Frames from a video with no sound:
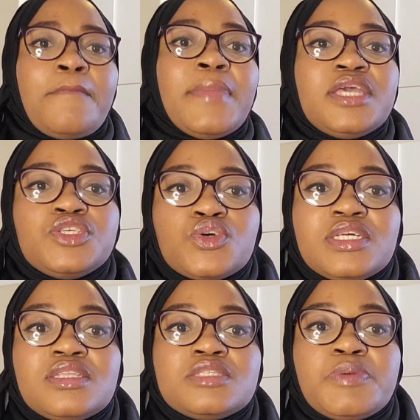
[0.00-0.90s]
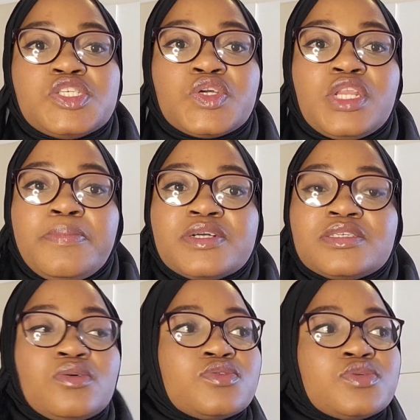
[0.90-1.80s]
Make sure that this particular
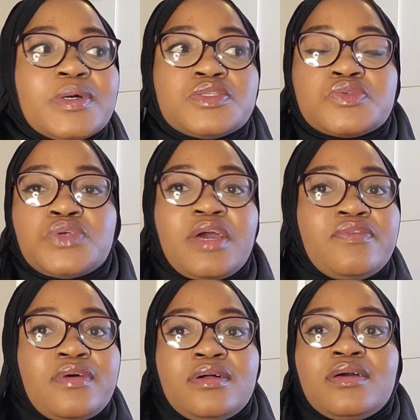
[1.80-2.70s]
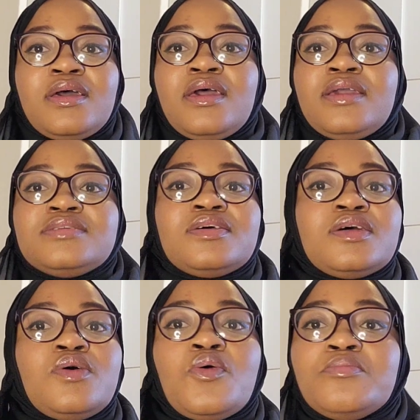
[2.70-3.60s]
person also wants to travel. He's not
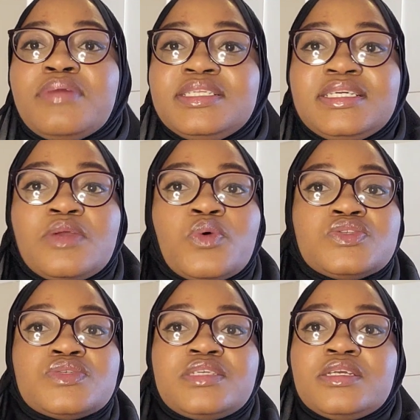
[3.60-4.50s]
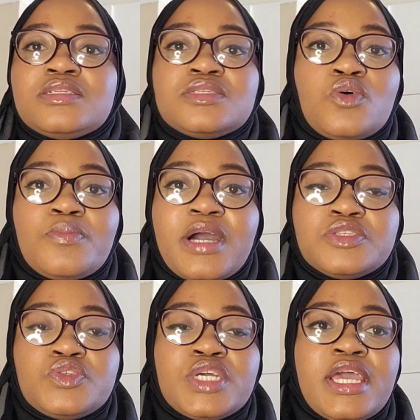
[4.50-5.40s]
a homebody and wants to stay in his home
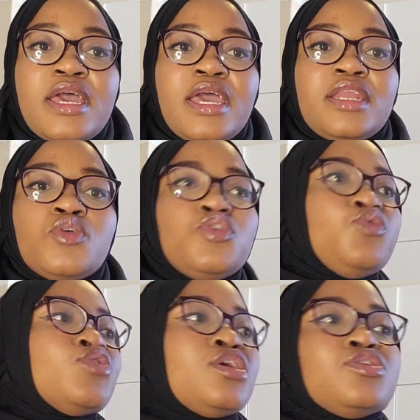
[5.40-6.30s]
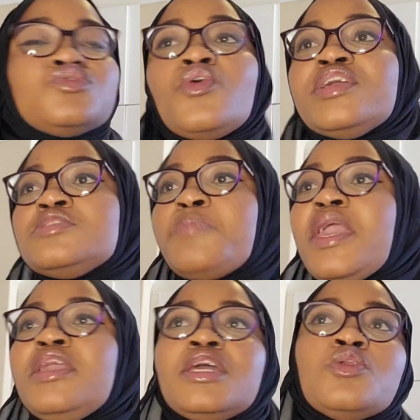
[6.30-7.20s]
country, and now you looking to go in
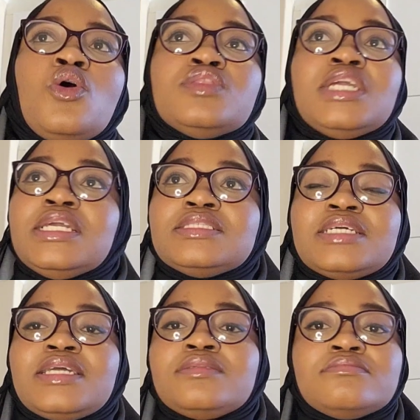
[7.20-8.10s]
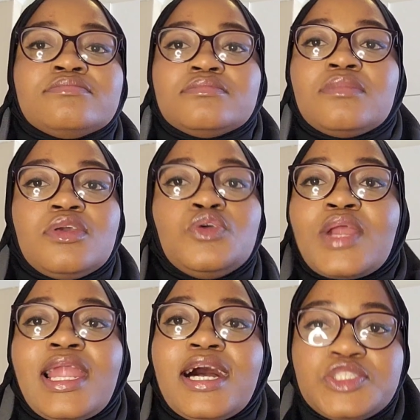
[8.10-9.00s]
Spain and all these, and then you
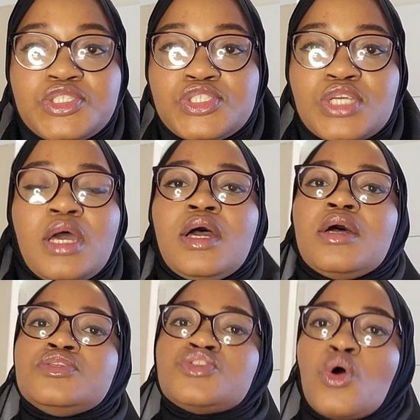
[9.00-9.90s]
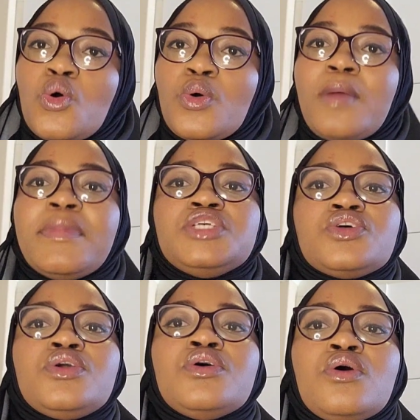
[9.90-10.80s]
clash. So make
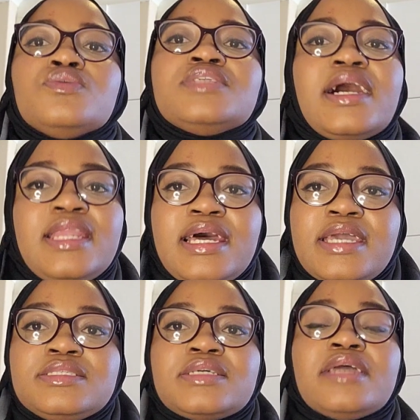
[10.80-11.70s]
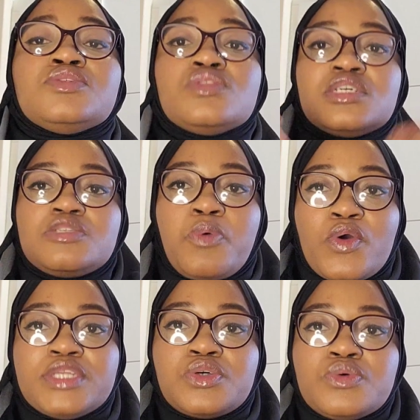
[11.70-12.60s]
sure your goals are aligned. And to this
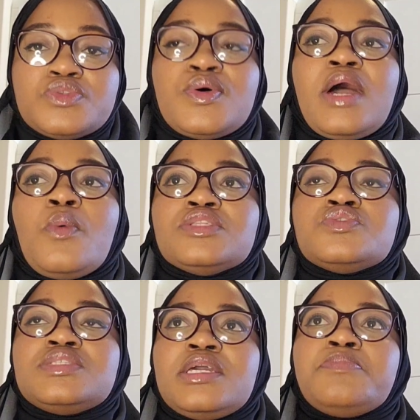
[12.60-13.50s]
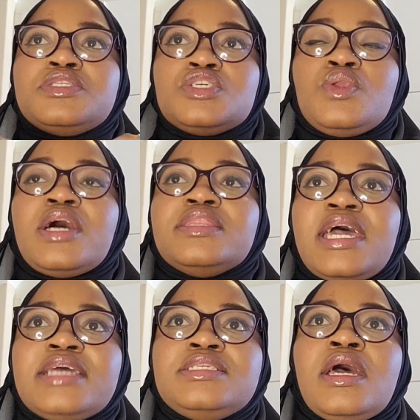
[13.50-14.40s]
point also, I want to say in particular
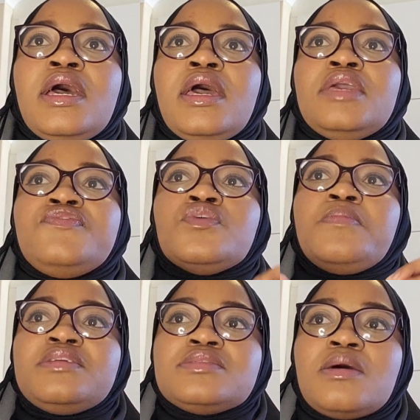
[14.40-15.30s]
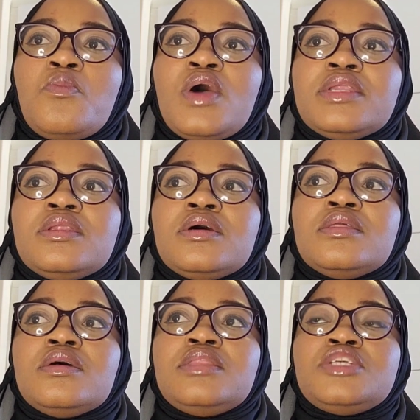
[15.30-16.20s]
that if you meet someone
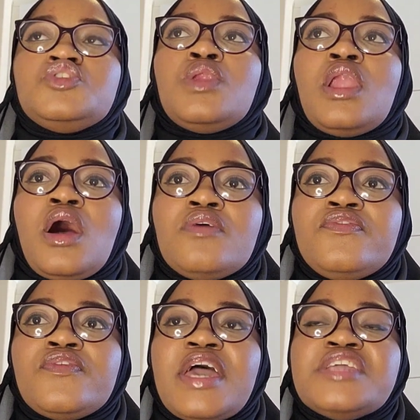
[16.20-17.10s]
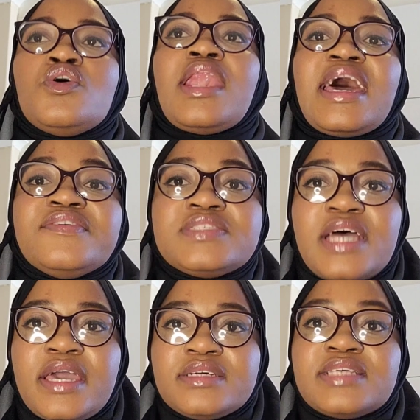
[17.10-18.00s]
that you love your
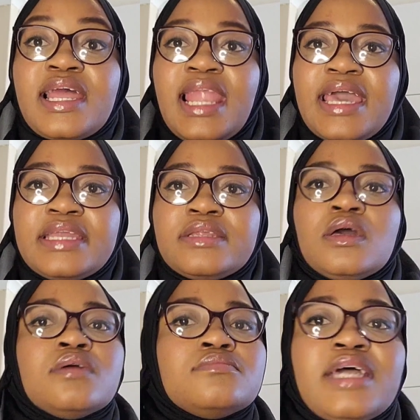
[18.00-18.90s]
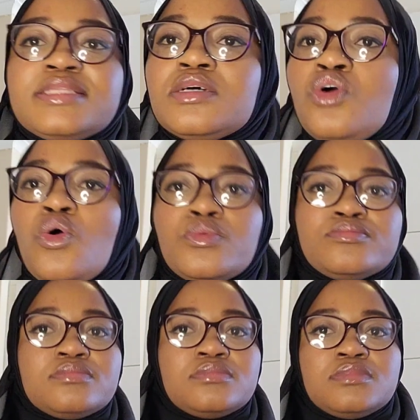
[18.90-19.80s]
lifestyles align, that's a
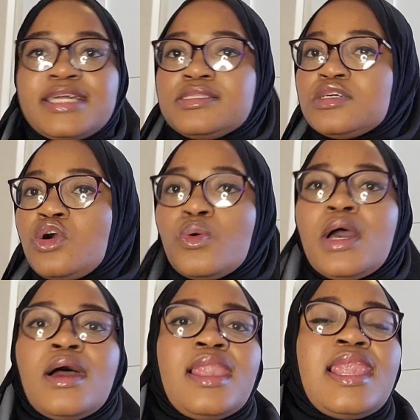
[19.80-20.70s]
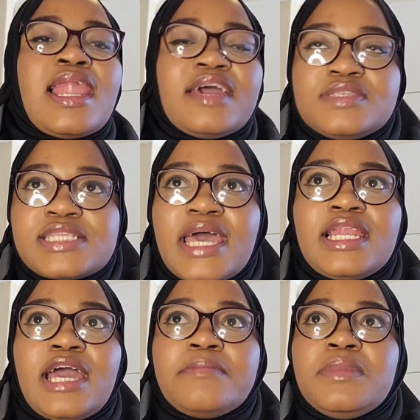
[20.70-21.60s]
goal. That's a goal.
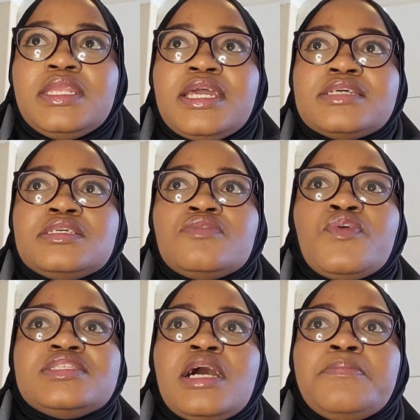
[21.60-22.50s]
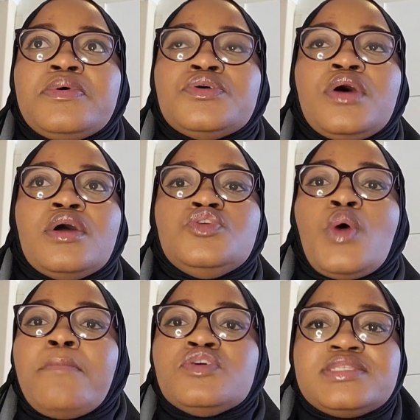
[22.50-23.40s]
Lifestyle, I mean, as in, for example, you
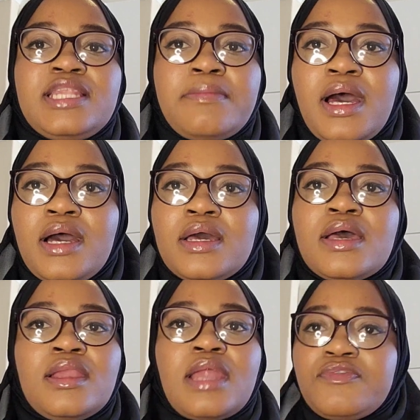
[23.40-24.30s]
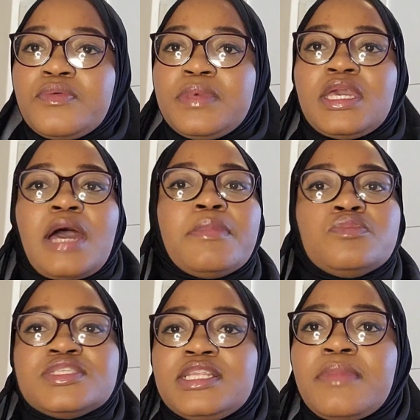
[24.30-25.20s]
are Muslima. Like for me, I'm a
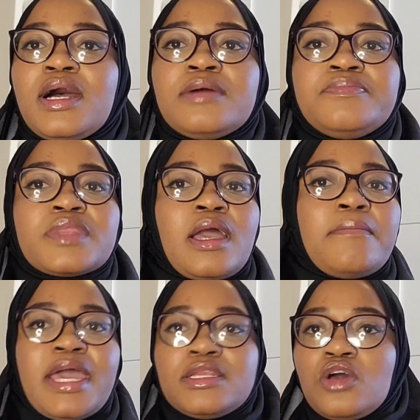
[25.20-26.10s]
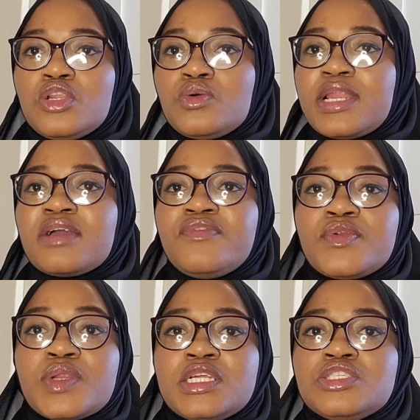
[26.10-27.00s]
Muslima. I might not look like a
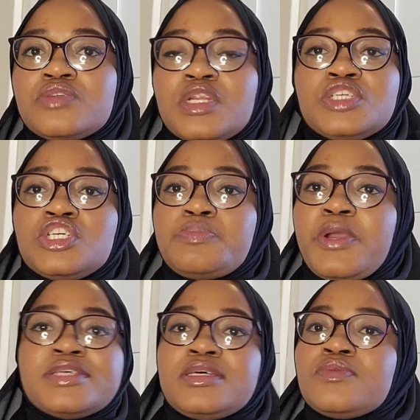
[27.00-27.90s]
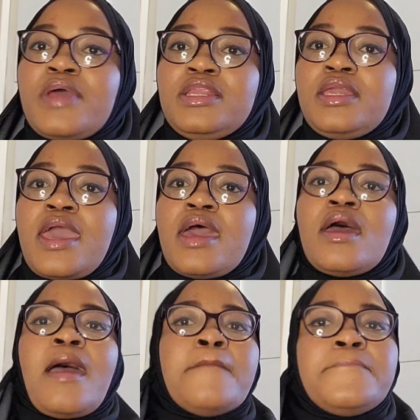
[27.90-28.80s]
very religious person right here,
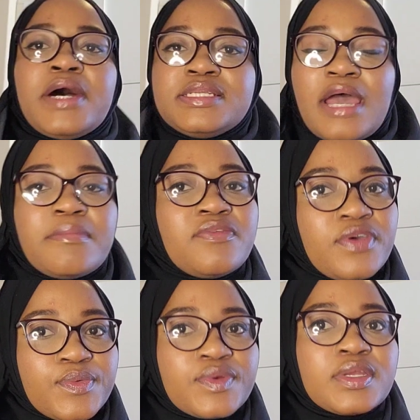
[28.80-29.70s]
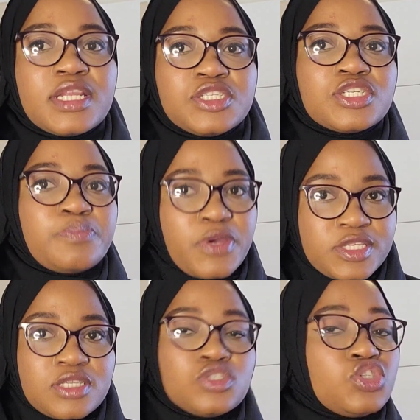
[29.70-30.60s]
but I'm a very religious
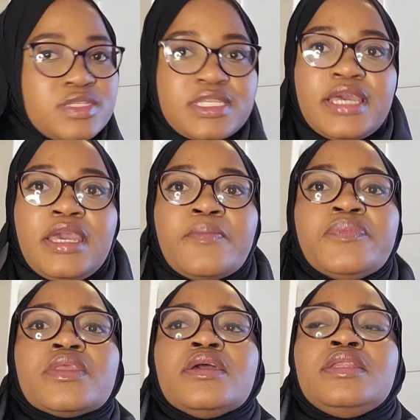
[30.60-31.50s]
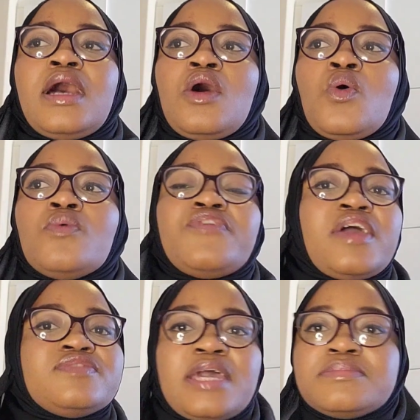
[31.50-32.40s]
person, just saying. Now,
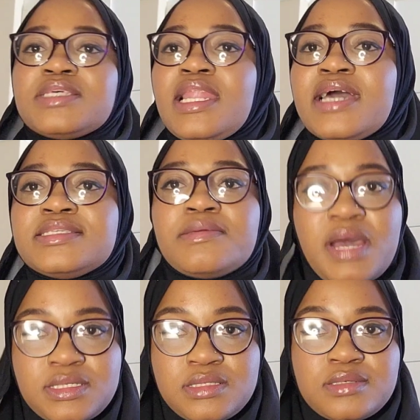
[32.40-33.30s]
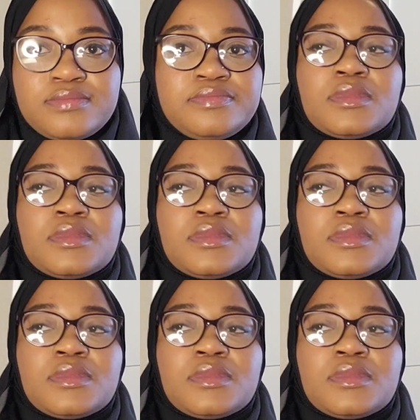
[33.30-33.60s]
5 times Salah is a must.